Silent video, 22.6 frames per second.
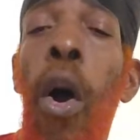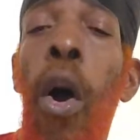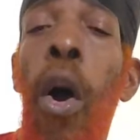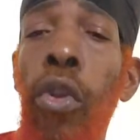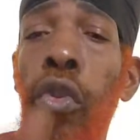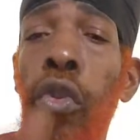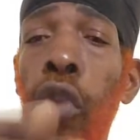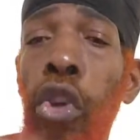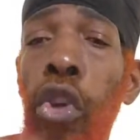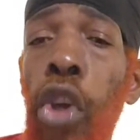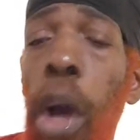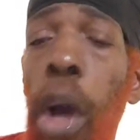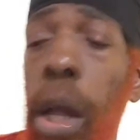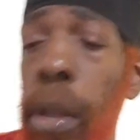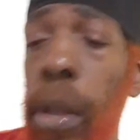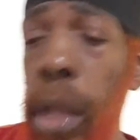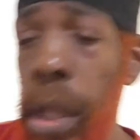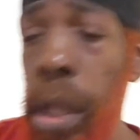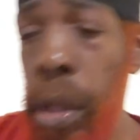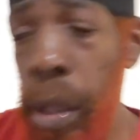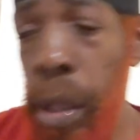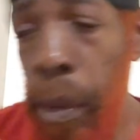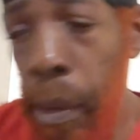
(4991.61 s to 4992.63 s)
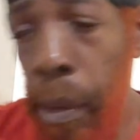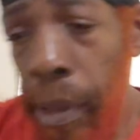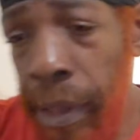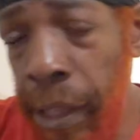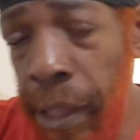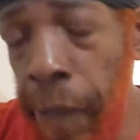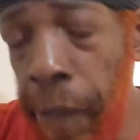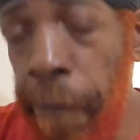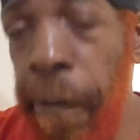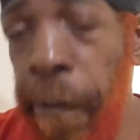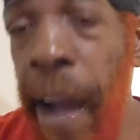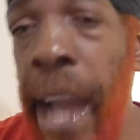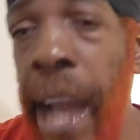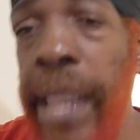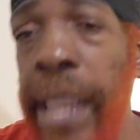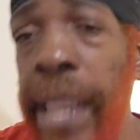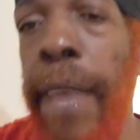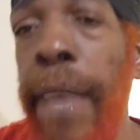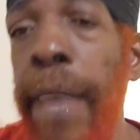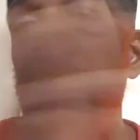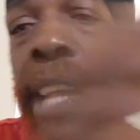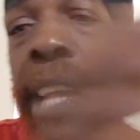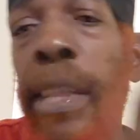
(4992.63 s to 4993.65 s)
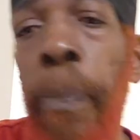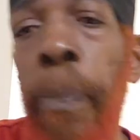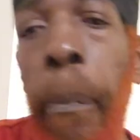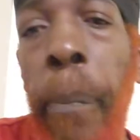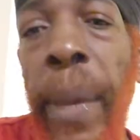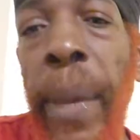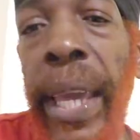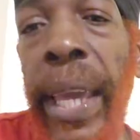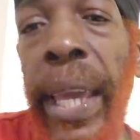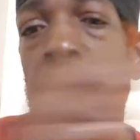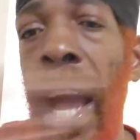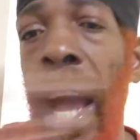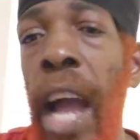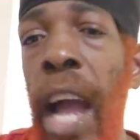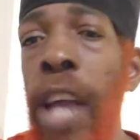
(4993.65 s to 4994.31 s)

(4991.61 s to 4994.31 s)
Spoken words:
Or do y'all divide them and pick